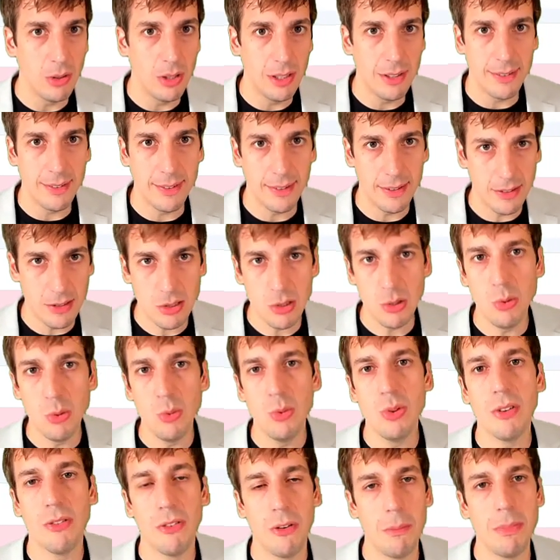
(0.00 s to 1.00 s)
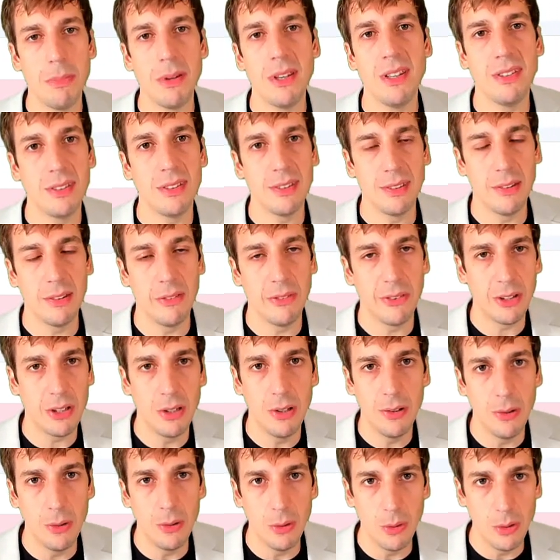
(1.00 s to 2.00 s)
It's two different pieces of the
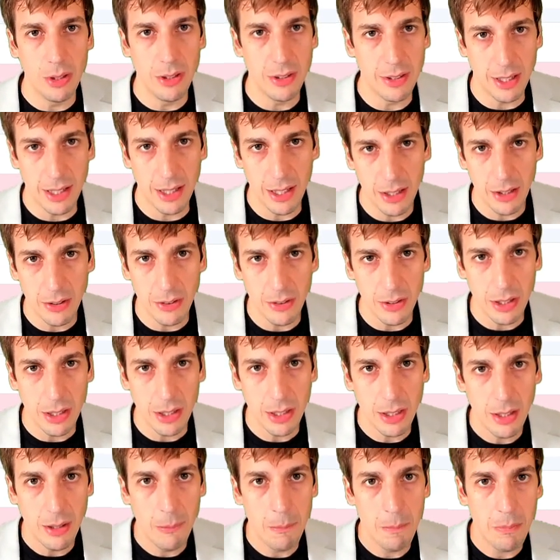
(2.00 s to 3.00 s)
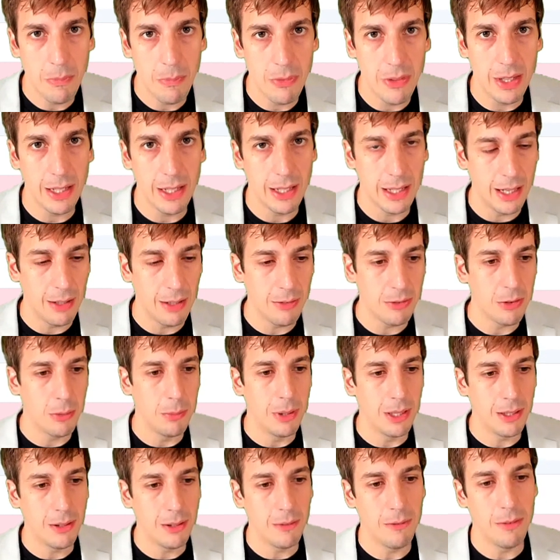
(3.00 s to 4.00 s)
code entirely that I have to
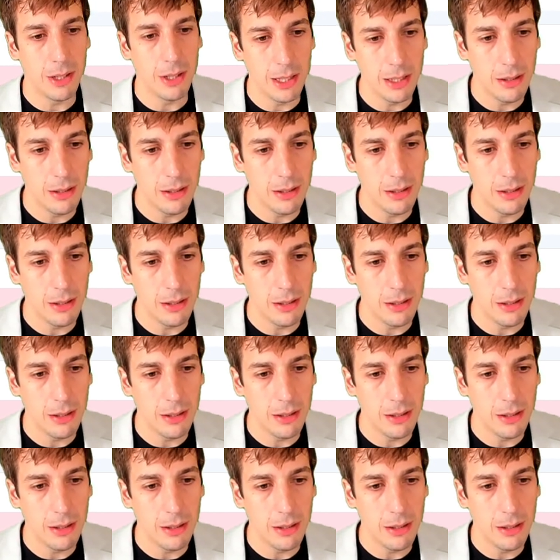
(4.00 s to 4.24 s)
modify.